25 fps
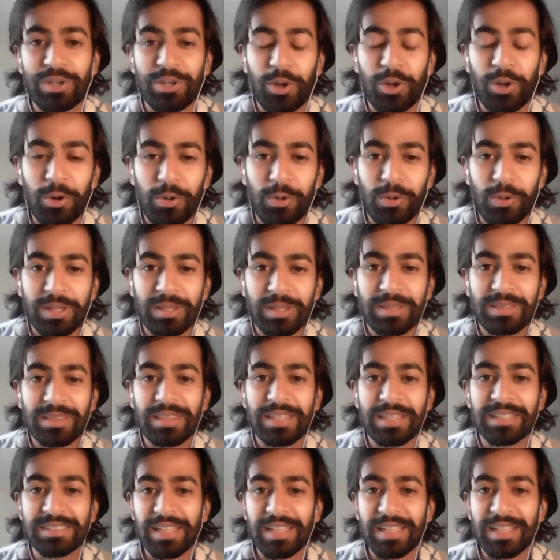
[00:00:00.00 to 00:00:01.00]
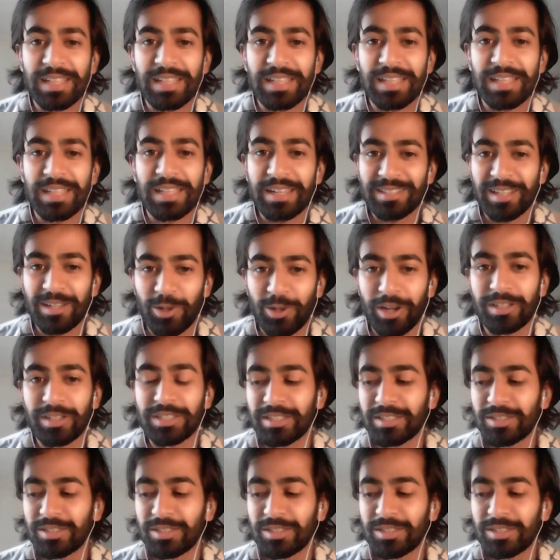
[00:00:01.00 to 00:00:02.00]
We know with things like
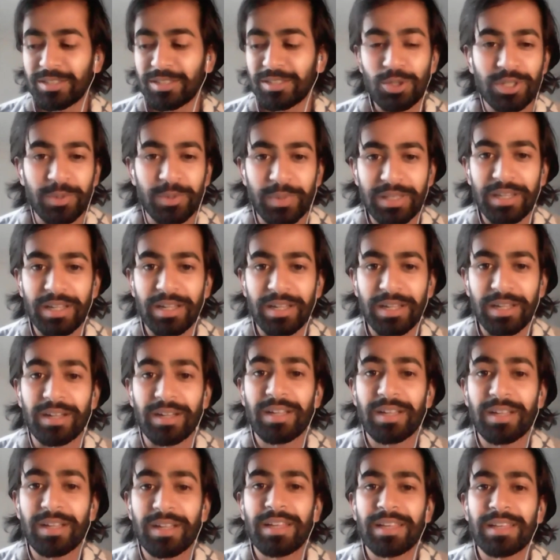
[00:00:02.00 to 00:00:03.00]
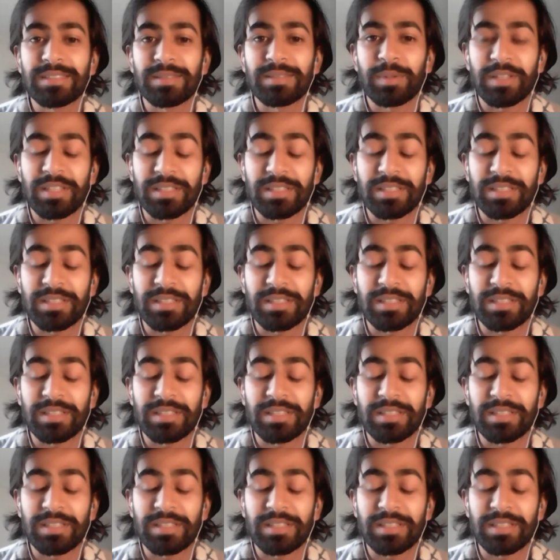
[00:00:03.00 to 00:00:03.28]
technology, social media,